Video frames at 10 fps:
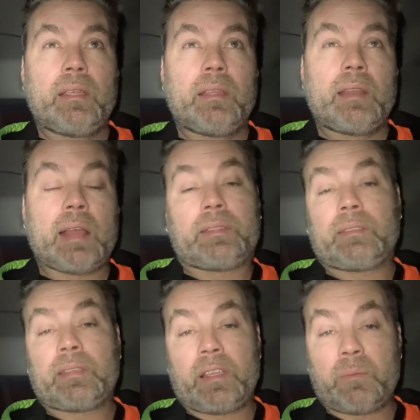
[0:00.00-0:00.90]
Not to
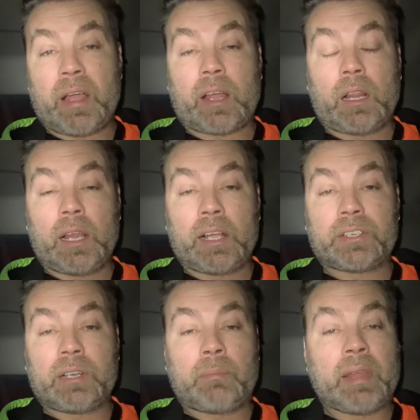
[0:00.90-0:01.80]
tell you my
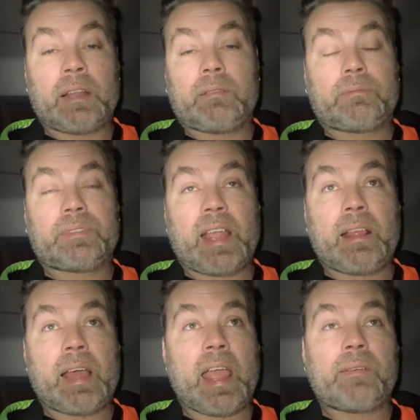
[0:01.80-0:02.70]
collection, I'm not saying
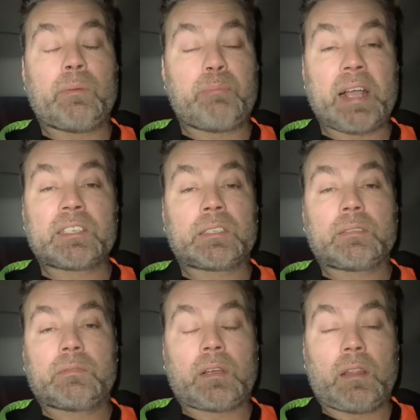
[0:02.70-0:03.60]
I have the best
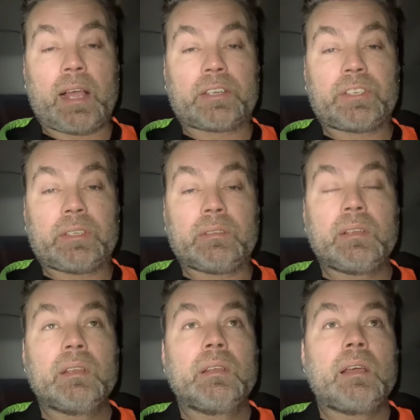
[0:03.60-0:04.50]
collection.
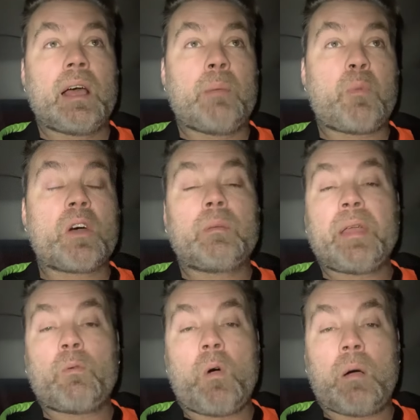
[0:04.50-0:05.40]
I bought them
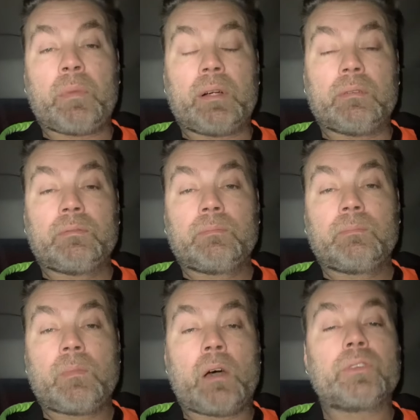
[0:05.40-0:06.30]
at Walmart,
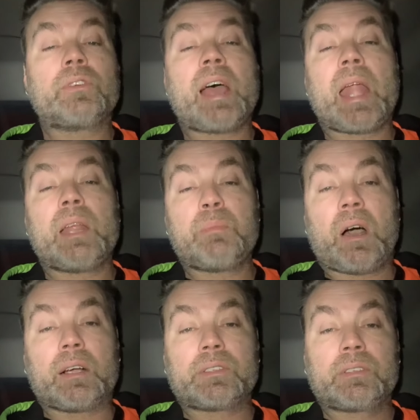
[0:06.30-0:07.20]
under 90
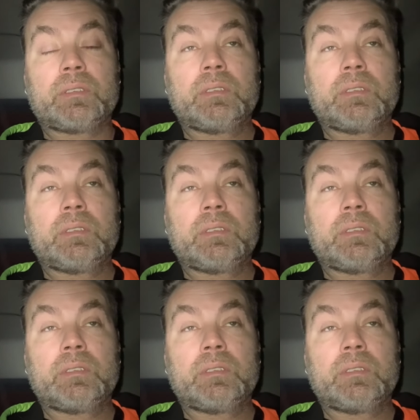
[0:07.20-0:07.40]
bucks.